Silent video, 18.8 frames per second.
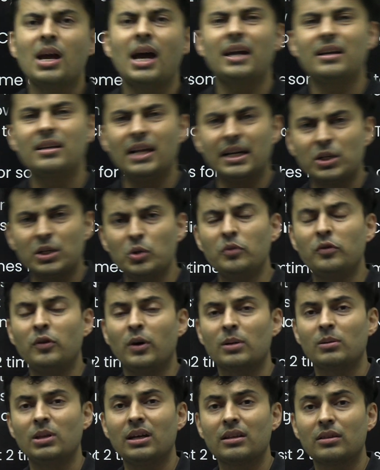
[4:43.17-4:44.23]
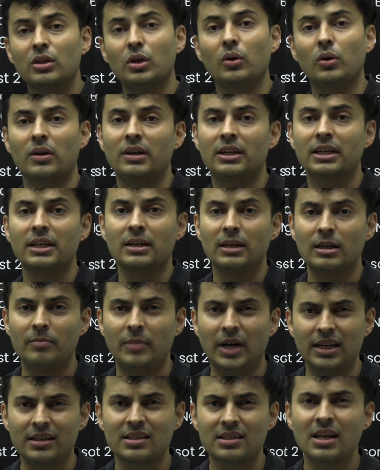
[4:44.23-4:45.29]
and that too for the theoretical
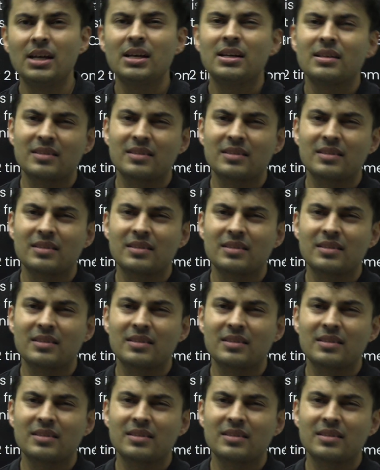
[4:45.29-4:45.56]
parts.